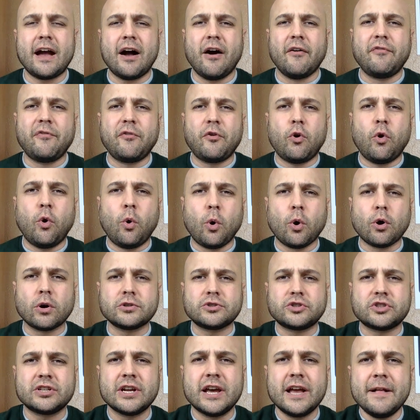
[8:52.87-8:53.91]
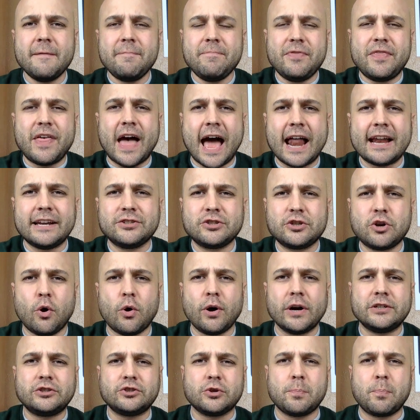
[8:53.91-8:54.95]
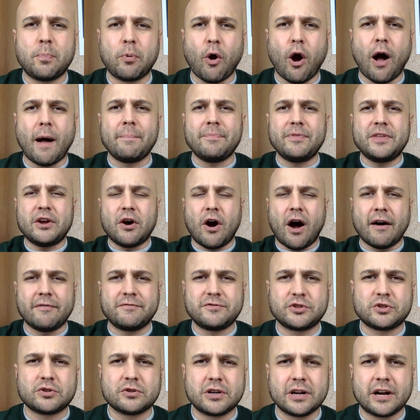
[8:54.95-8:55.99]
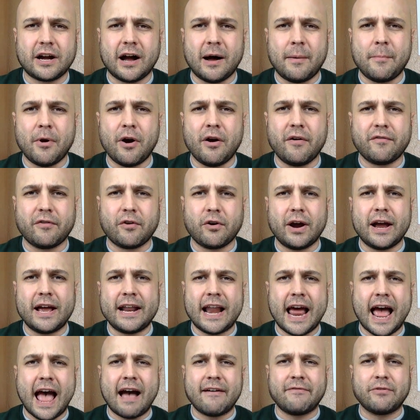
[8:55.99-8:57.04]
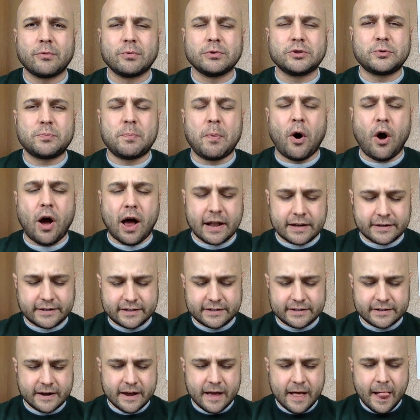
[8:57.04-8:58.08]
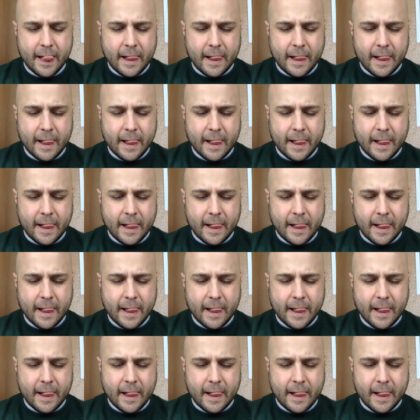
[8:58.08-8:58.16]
Of course, that is going to prompt the officer to come over and have a response.